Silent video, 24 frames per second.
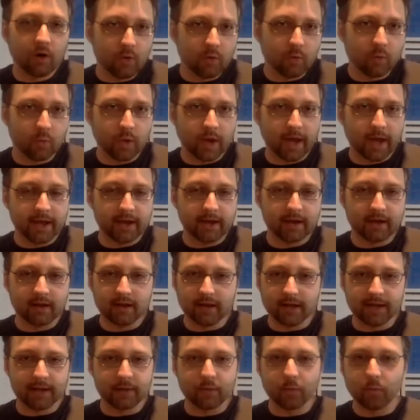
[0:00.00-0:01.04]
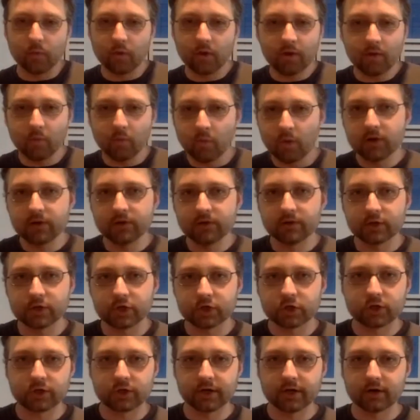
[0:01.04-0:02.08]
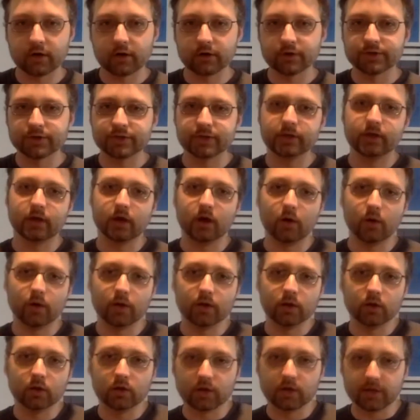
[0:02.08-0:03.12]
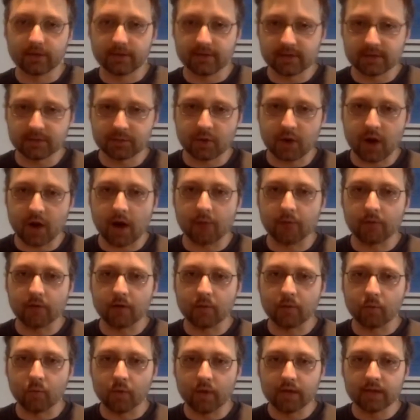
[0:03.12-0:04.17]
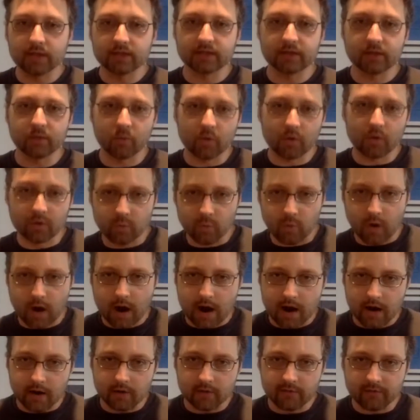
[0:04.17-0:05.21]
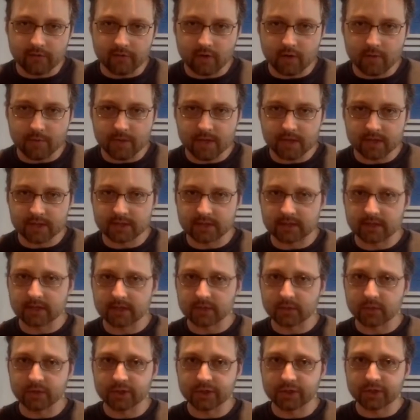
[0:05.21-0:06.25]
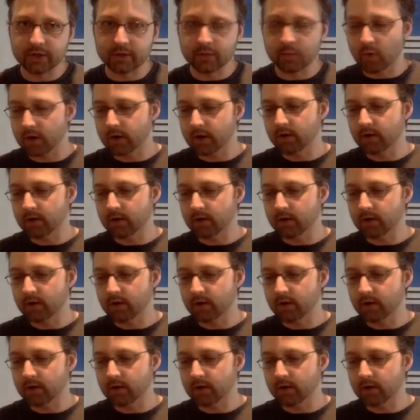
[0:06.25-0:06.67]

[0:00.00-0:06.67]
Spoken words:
when, like, what are the triggers to go and look at this problem? When is it worthwhile for a business? What